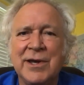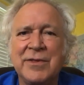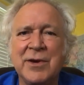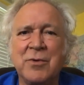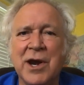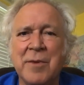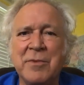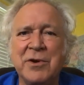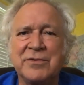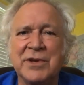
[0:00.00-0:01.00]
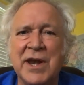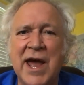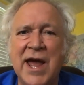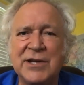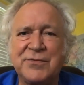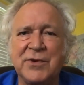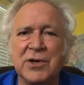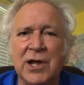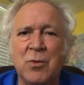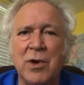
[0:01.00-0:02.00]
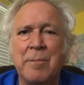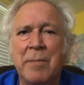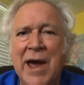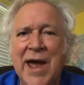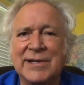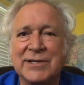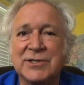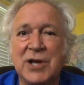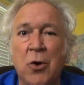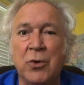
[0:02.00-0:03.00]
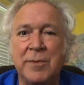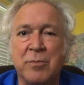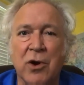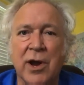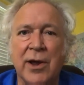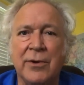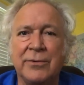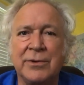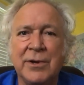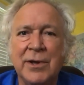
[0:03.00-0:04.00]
Then when I moved to Nashville, I went back to Tony Brown.